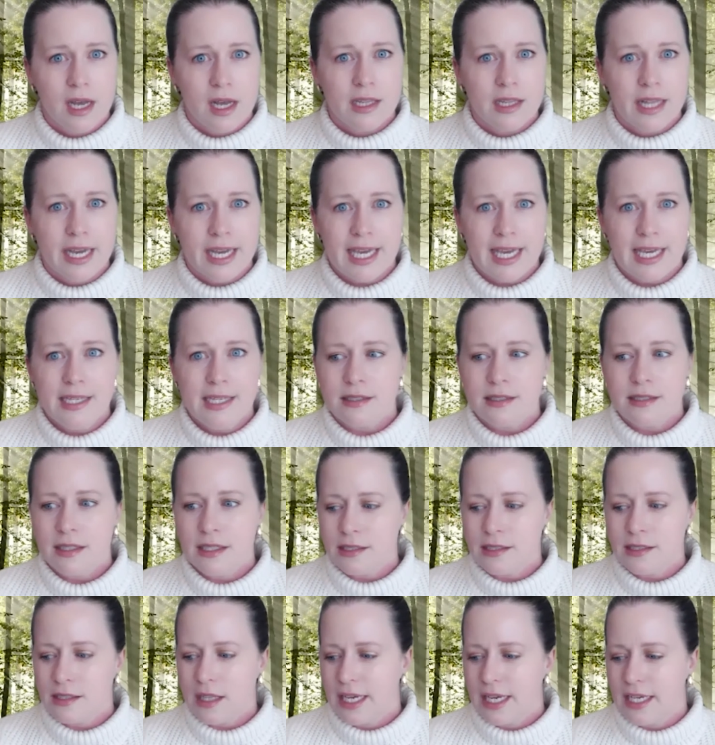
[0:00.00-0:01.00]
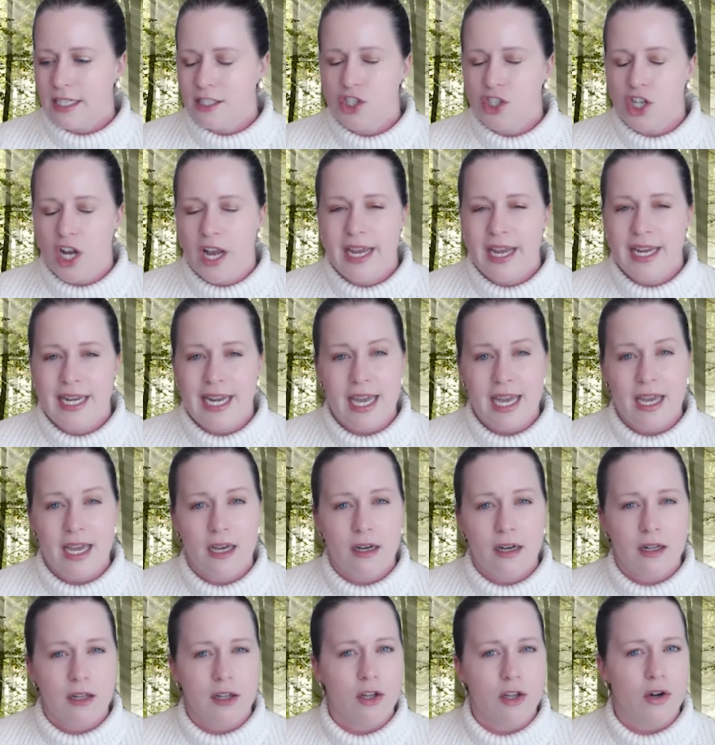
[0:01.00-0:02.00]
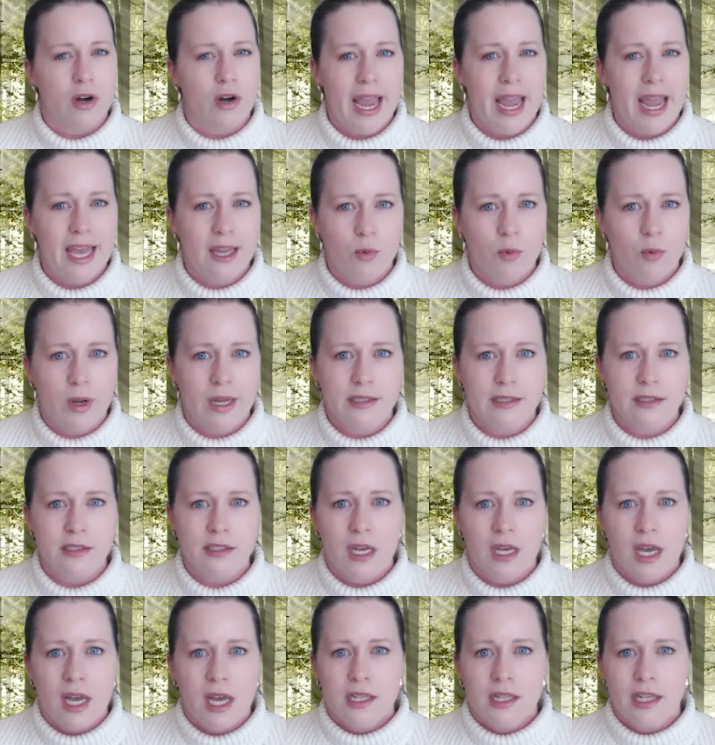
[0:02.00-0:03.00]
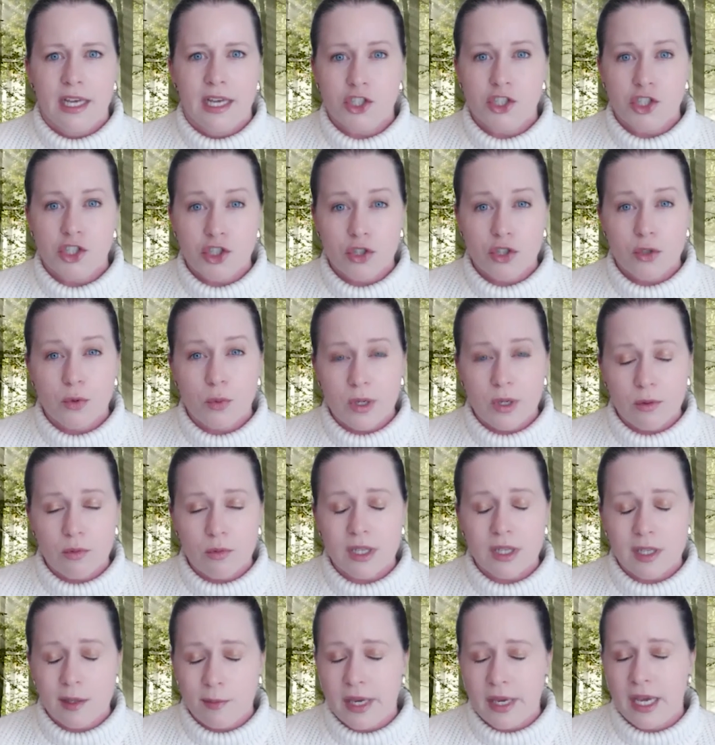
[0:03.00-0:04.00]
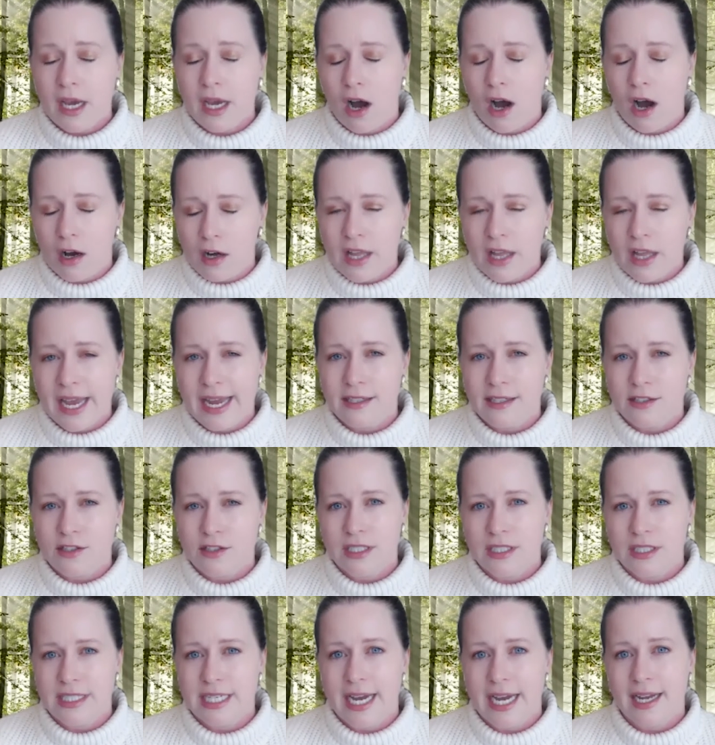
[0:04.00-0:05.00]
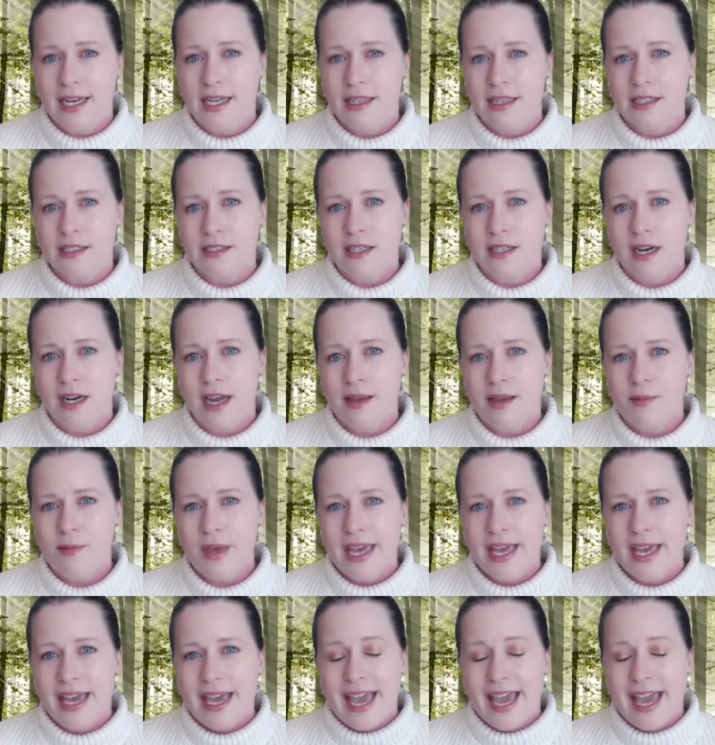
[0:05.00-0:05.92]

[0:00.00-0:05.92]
Like, is this like a giant hill or headwinds? Like, should we really be all hands on deck at this time?